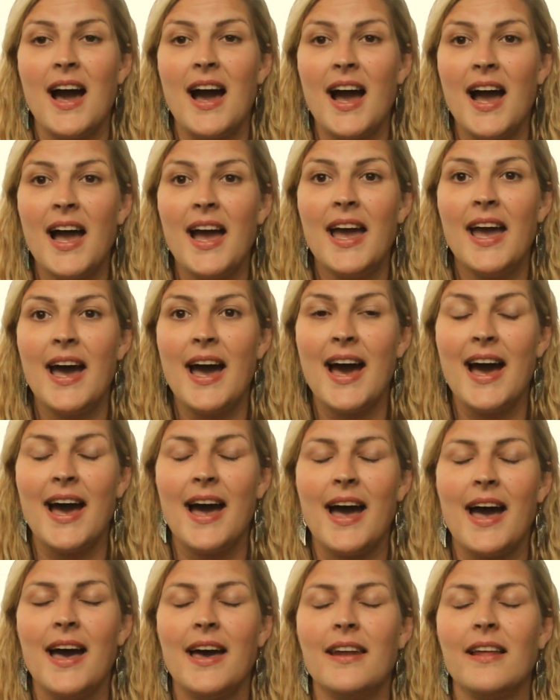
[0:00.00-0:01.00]
I
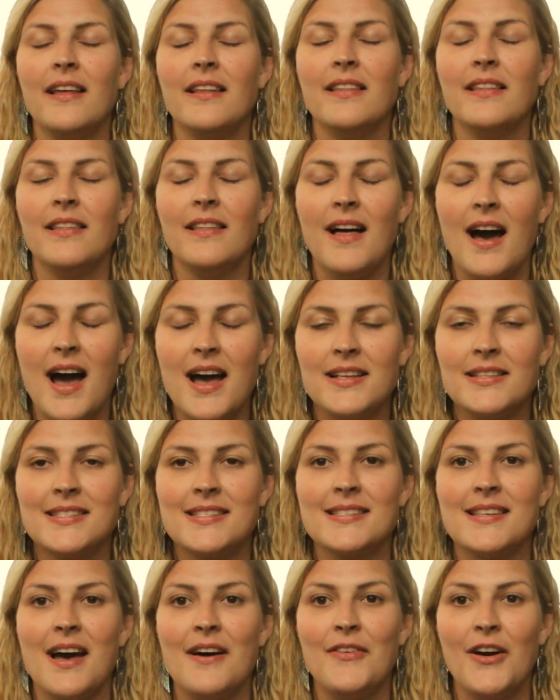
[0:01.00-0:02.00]
had
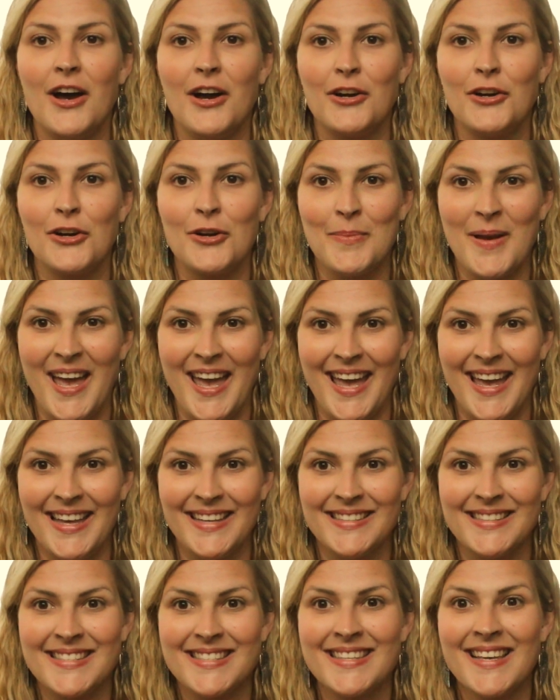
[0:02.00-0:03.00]
lots of hunger
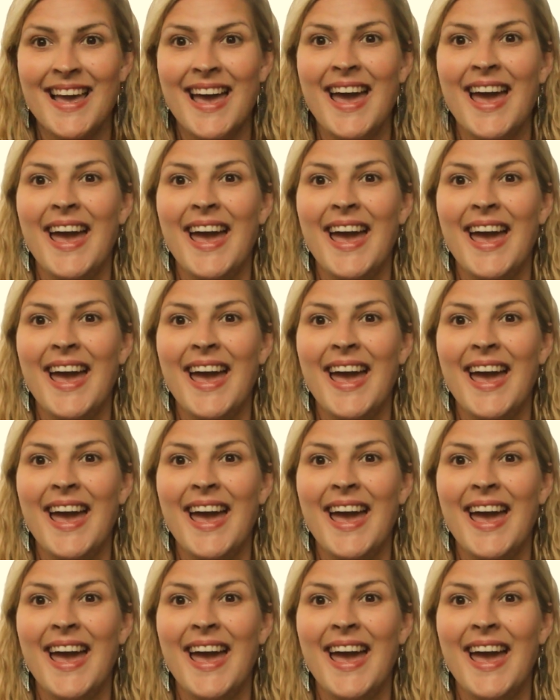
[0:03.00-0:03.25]
pains.